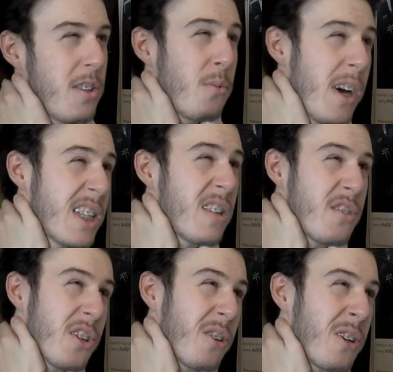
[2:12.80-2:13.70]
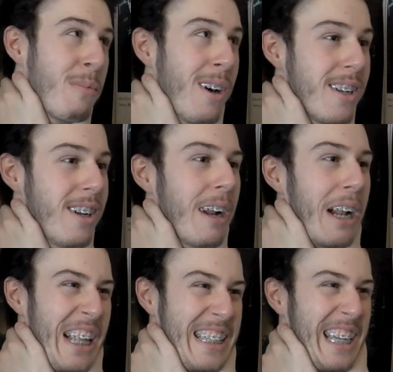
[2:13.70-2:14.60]
in the words of Joe
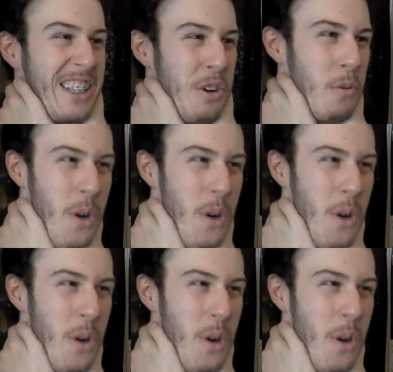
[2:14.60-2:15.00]
Cabot, let's get to